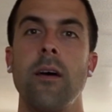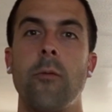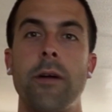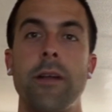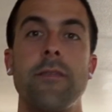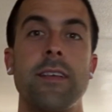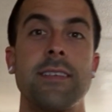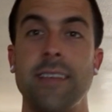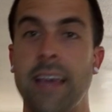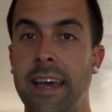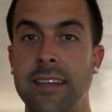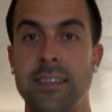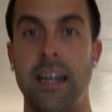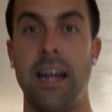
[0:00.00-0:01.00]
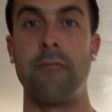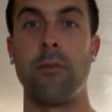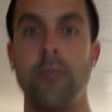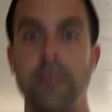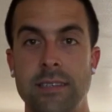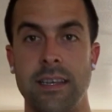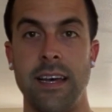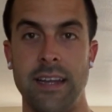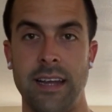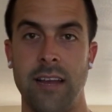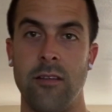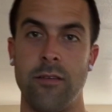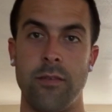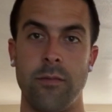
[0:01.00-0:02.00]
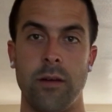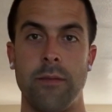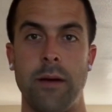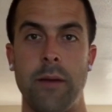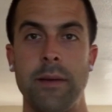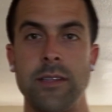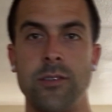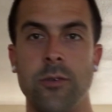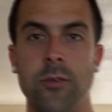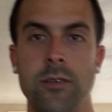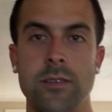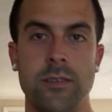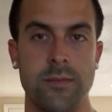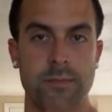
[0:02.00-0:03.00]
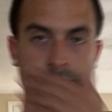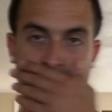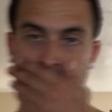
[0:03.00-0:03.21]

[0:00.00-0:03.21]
One of the sayings that I've always said, I learned from one of my mentors,